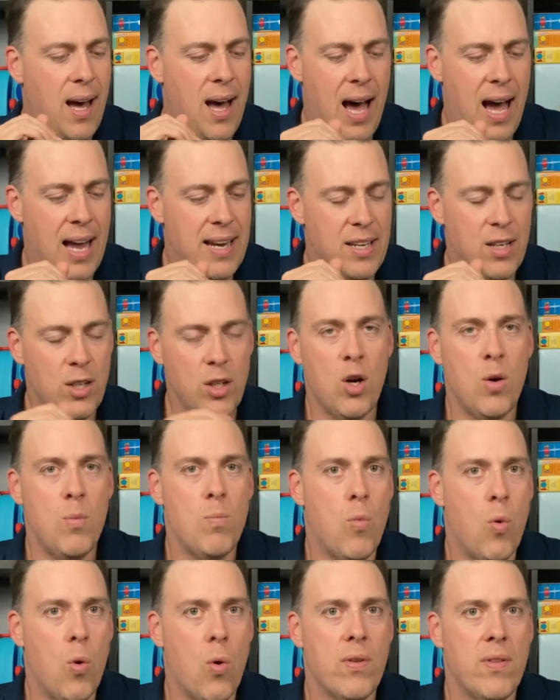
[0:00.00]
I didn't go
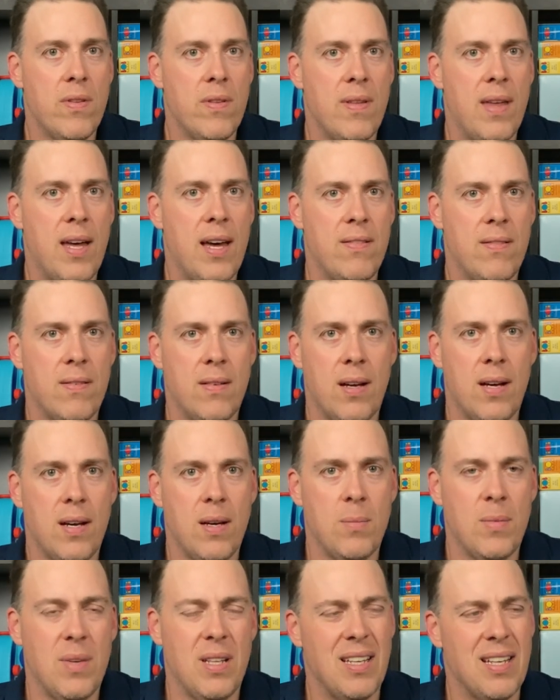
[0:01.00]
more than that
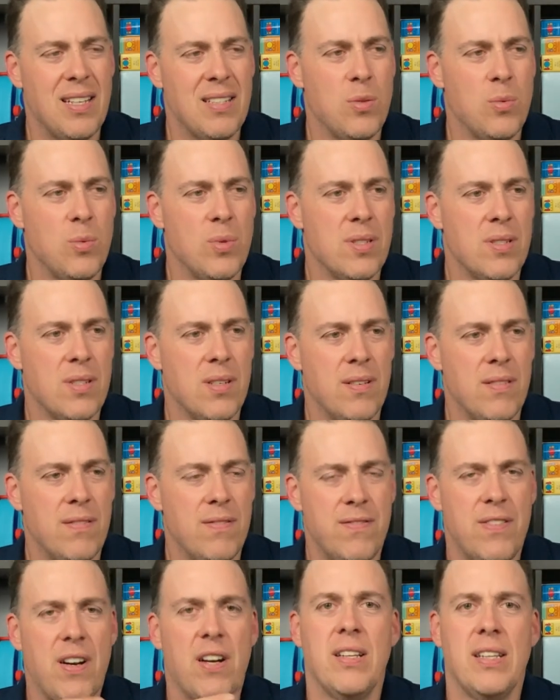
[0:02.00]
um, unless it was a
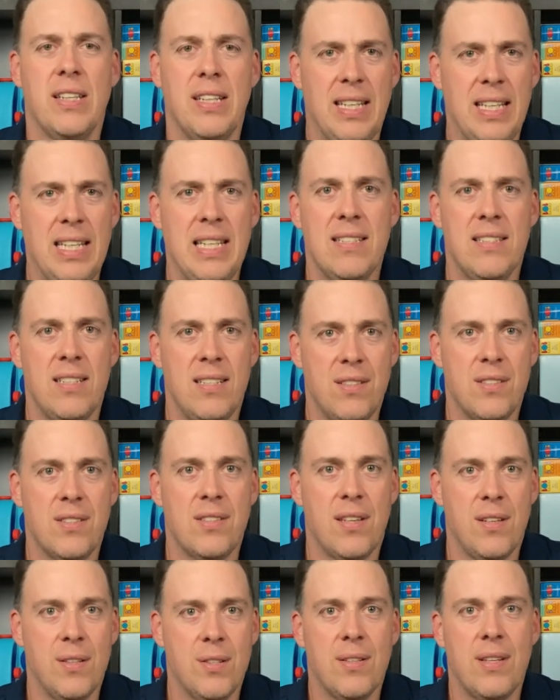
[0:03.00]
fairly easy
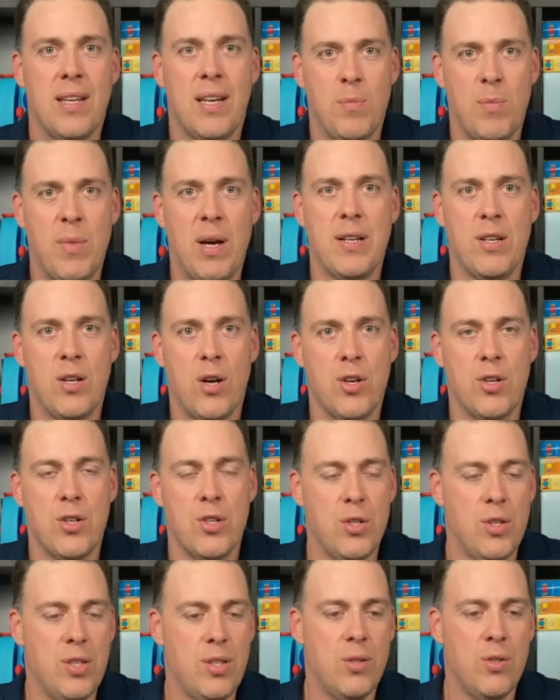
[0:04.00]
skill that my daughter
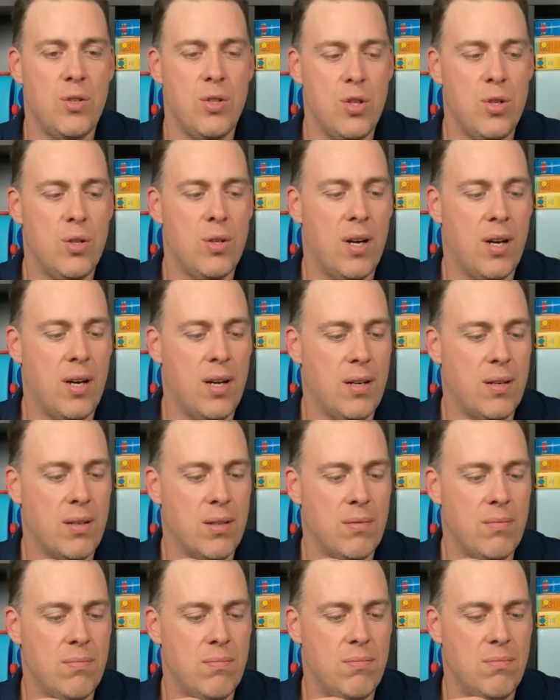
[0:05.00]
knew, knew, uh,
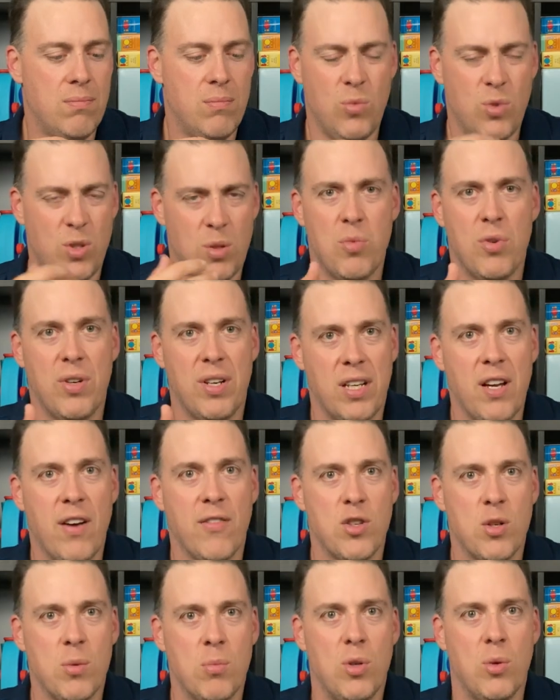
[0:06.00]
was pretty
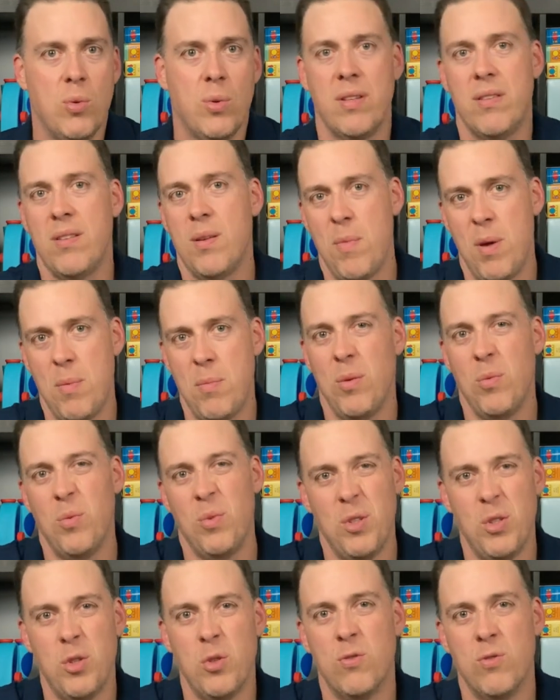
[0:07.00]
comfortable with, and maybe
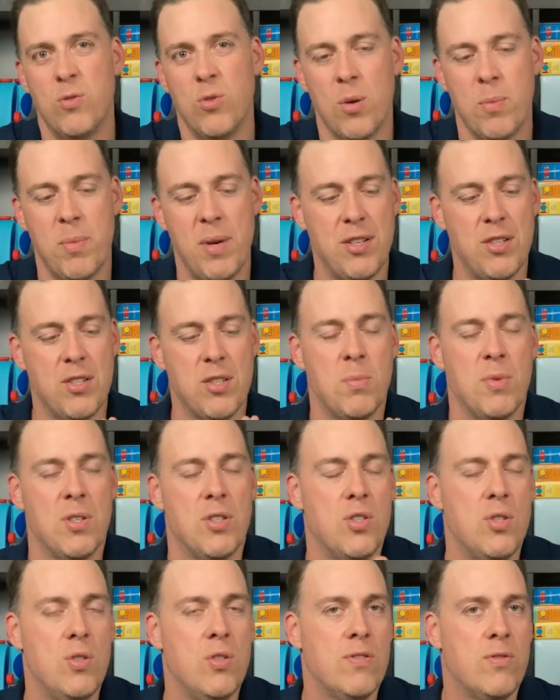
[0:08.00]
we do four pages, but
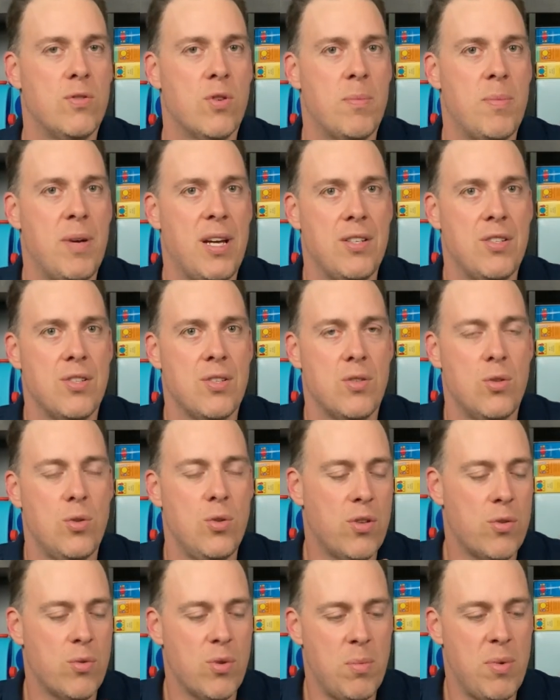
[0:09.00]
two to four pages, two
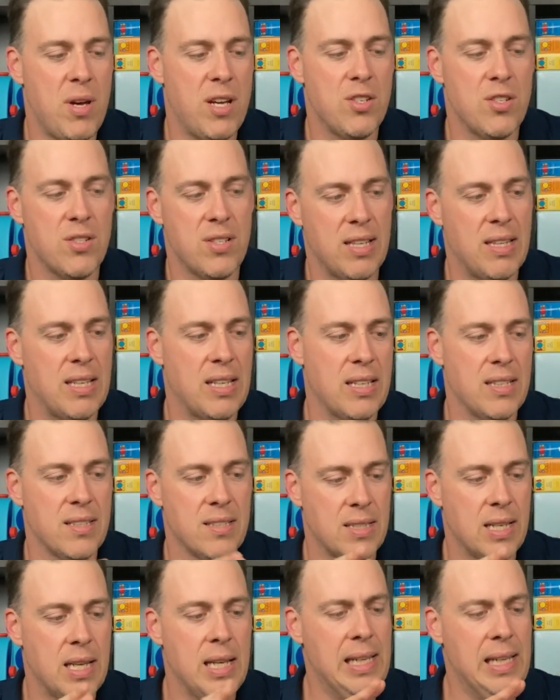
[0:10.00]
to three pages, I think is